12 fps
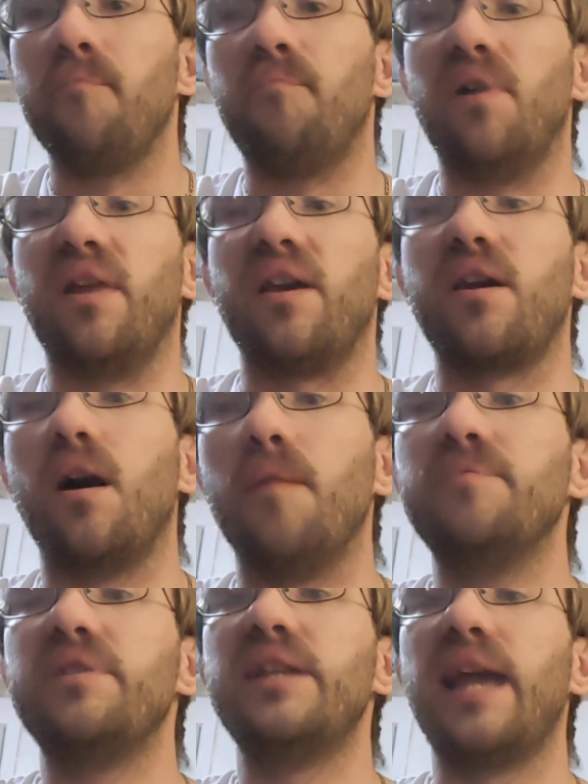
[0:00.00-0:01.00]
but it
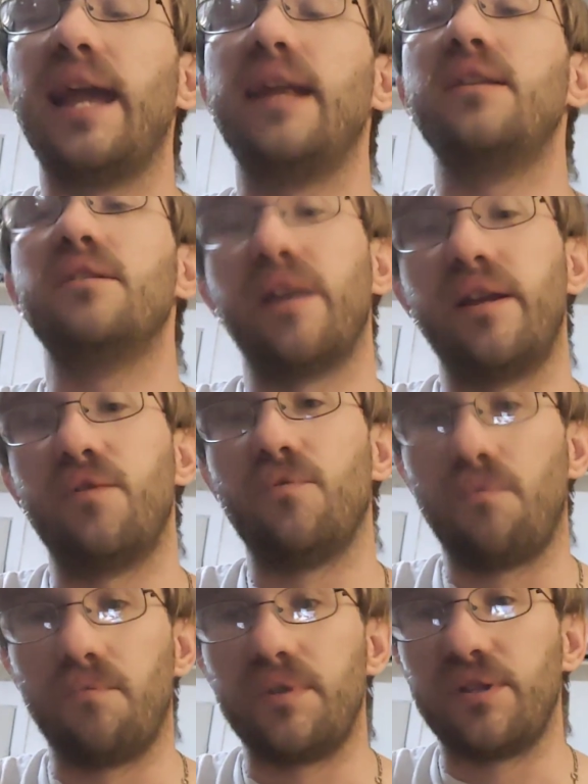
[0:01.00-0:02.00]
comes in handy later
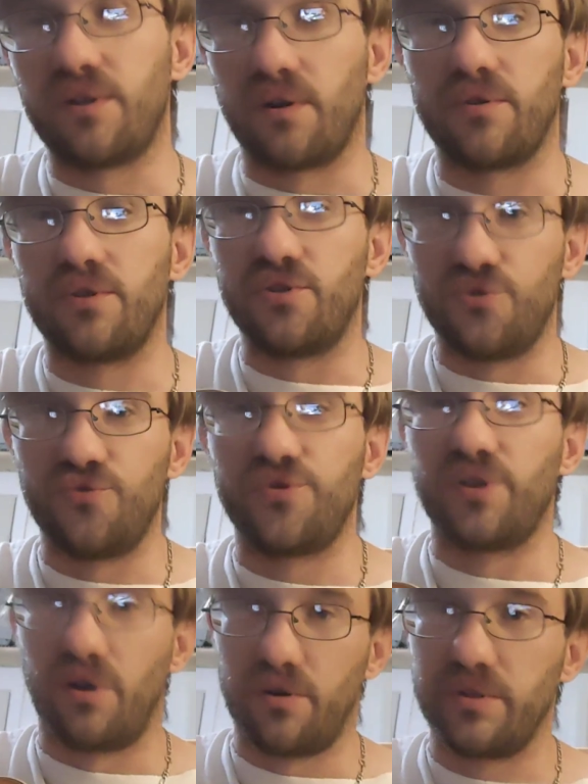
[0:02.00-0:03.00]
when we start to do
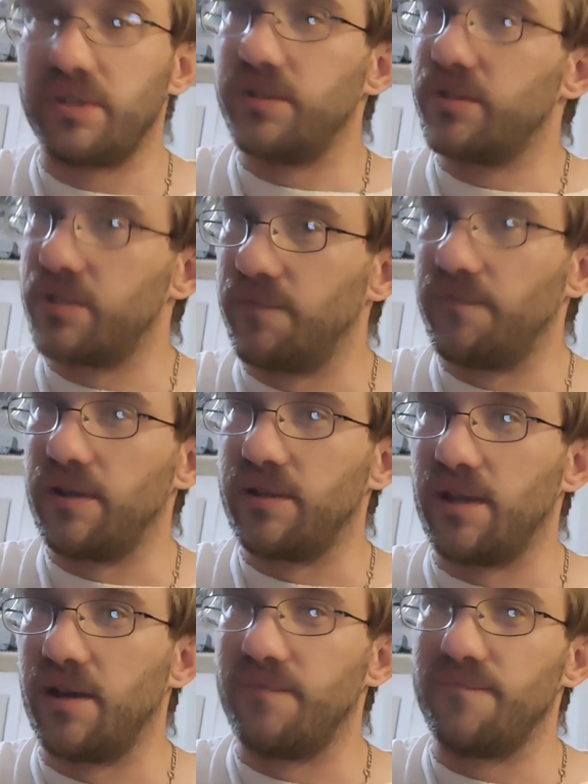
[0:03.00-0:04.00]
songs and stuff like
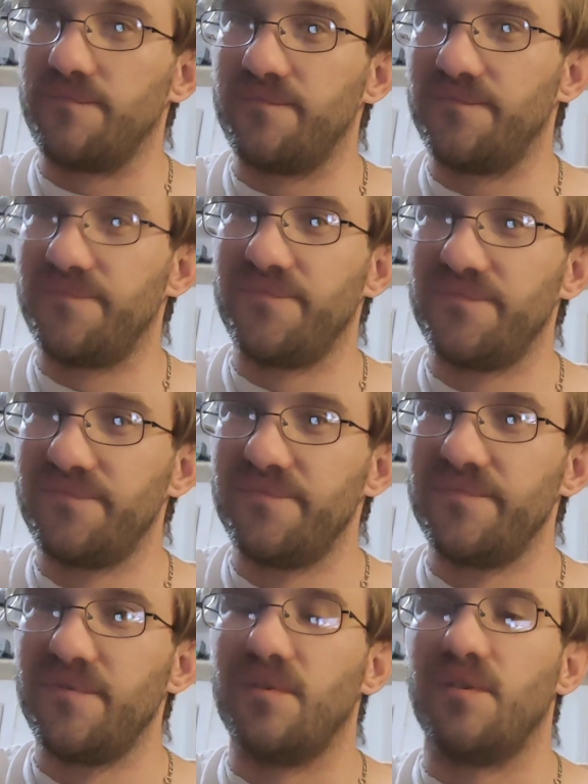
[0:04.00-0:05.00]
that.
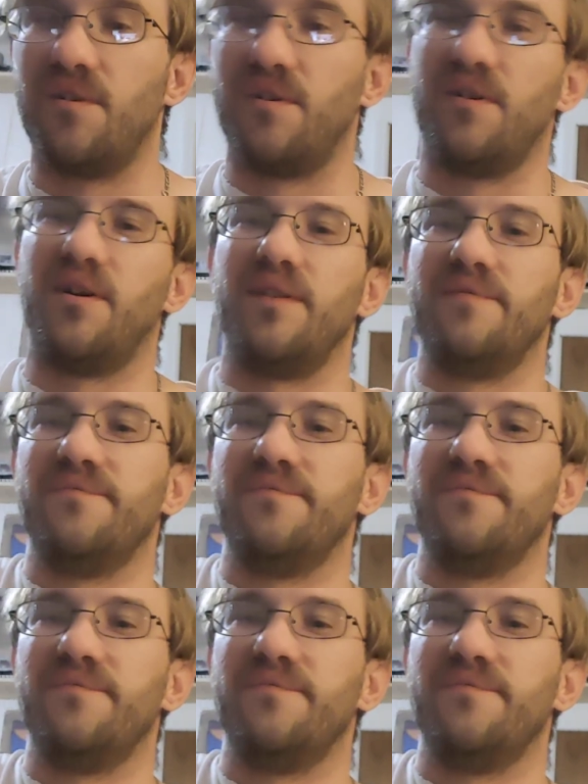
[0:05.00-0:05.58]
All right.